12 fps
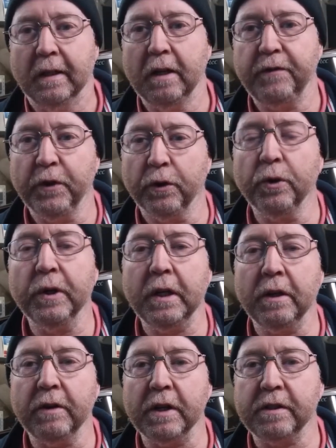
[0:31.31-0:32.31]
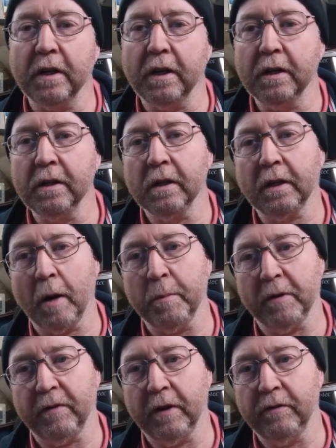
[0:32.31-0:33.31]
If you're only interested in
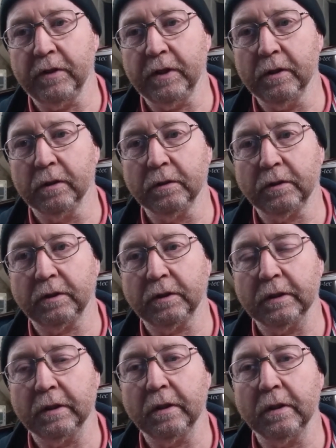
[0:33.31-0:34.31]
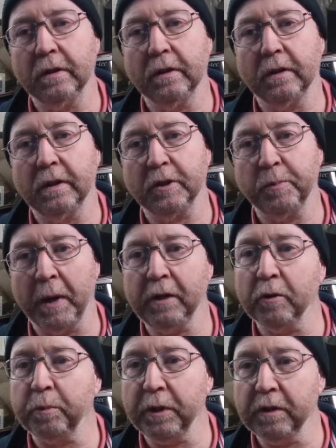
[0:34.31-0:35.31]
camper van videos, this
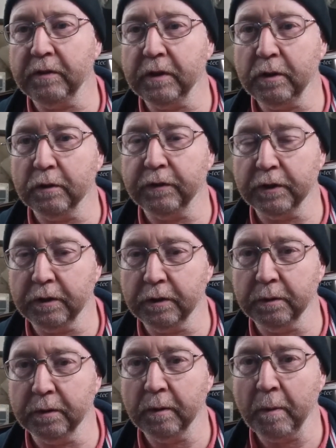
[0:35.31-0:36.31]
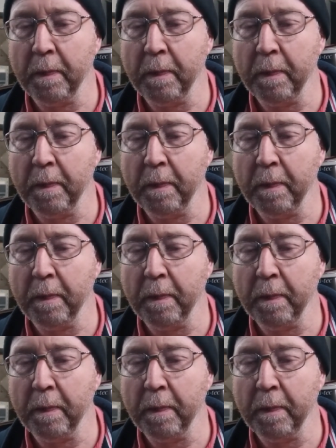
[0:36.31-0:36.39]
might not be the video for you.